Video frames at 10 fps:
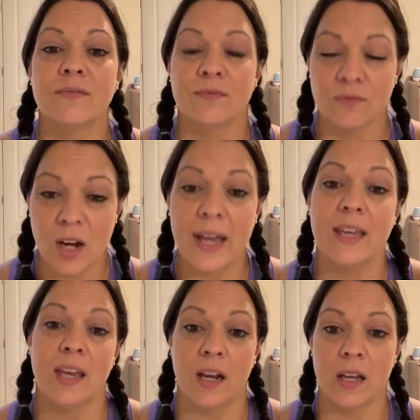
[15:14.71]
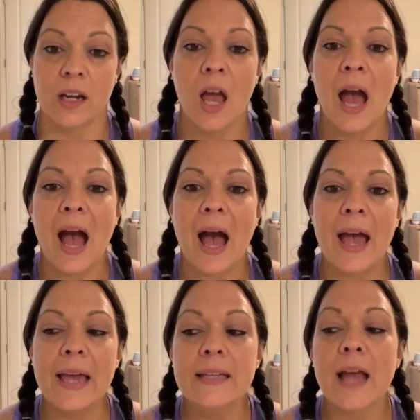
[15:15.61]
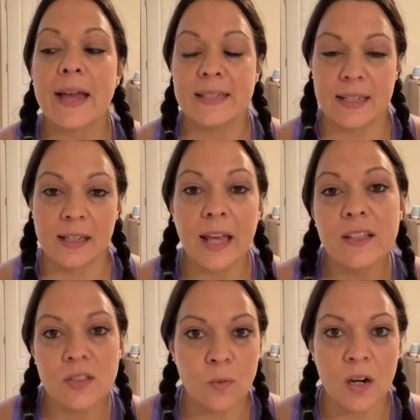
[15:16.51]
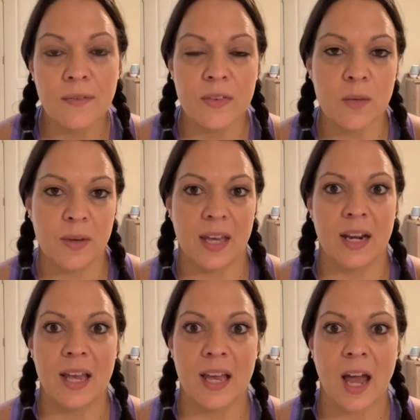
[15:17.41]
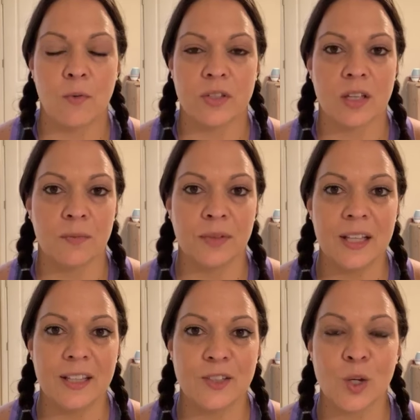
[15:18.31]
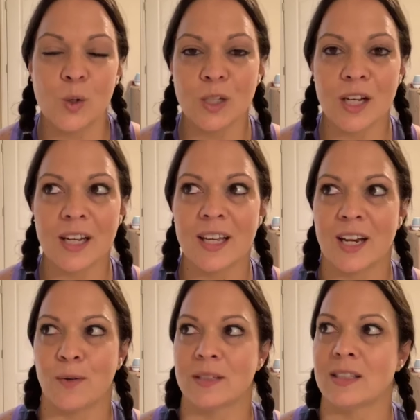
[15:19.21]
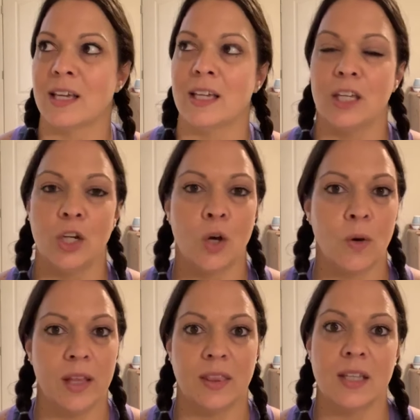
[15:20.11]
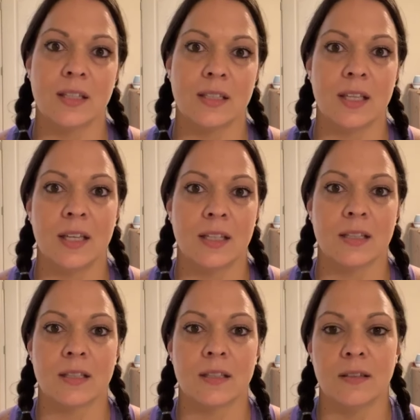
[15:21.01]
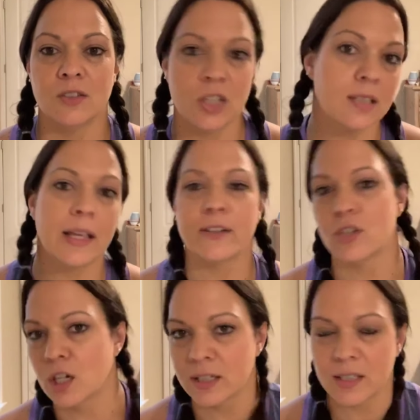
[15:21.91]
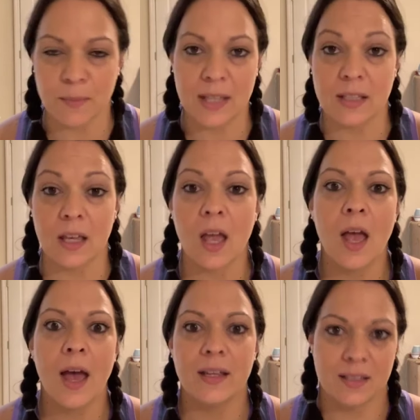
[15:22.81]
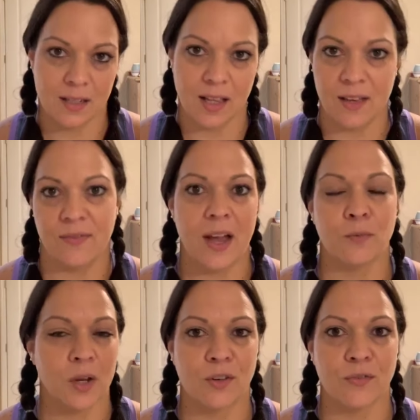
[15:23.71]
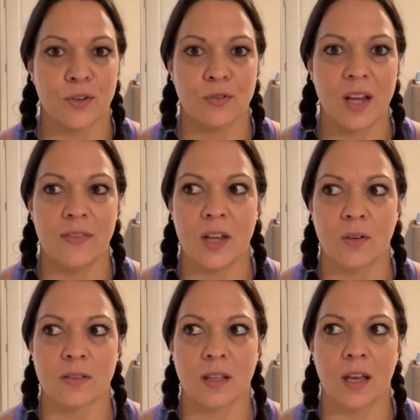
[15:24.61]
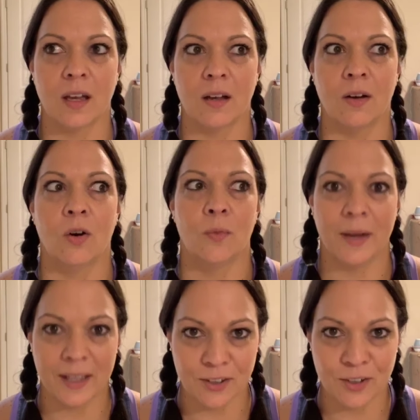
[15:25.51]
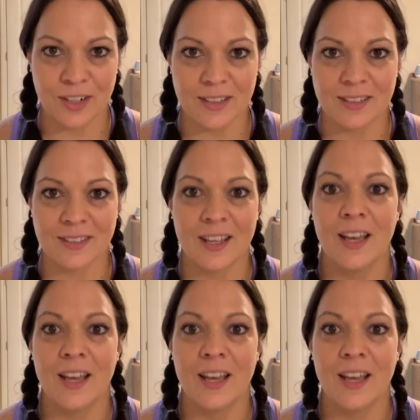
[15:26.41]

Right, Karen. I did like Swerve in the beginning, and I was completely sold on it, and I was like, you know what, this is just like sugar, it's amazing, until I found monk fruit. And then I was like, oh my goodness.